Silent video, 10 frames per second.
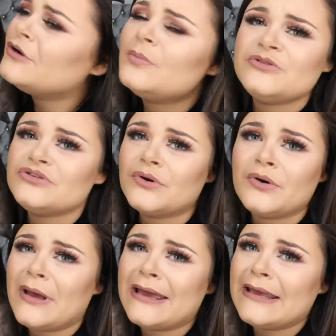up so
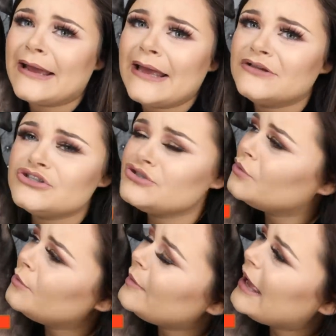quick. You're getting
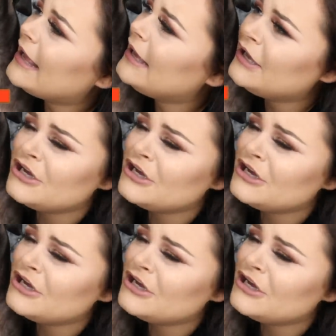so big.